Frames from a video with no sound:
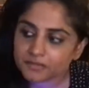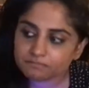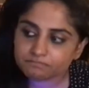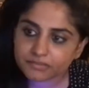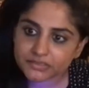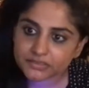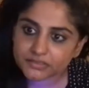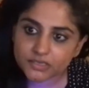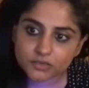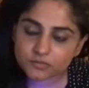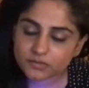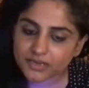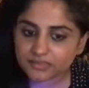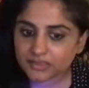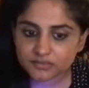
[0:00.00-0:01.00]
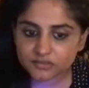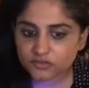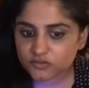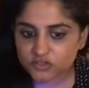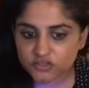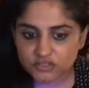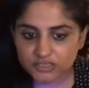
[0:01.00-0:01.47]
But no, I think
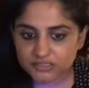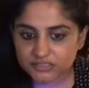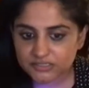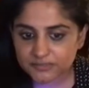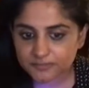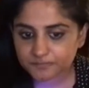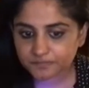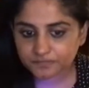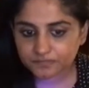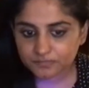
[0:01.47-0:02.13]
there's just,